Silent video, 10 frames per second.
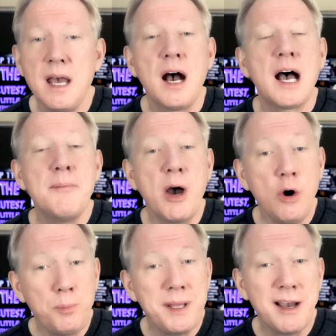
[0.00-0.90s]
I'm
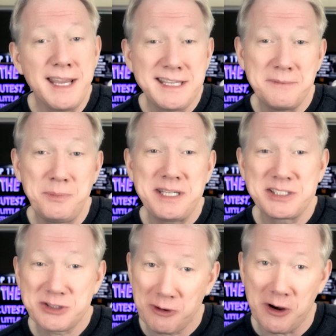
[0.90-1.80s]
hoping I can be
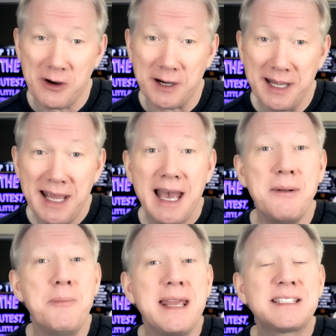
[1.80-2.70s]
strong
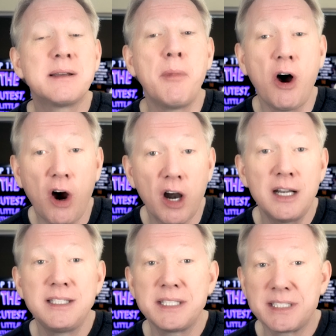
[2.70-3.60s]
and make some
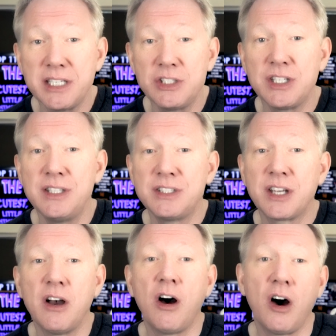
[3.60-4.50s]
hard
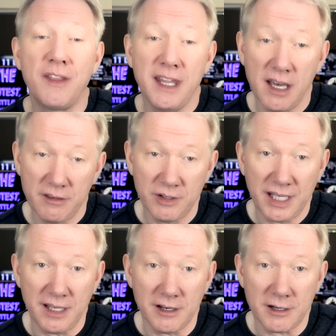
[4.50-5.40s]
decisions on the other
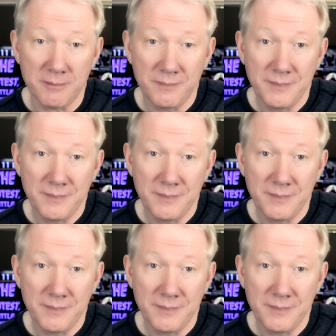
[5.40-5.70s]
gear.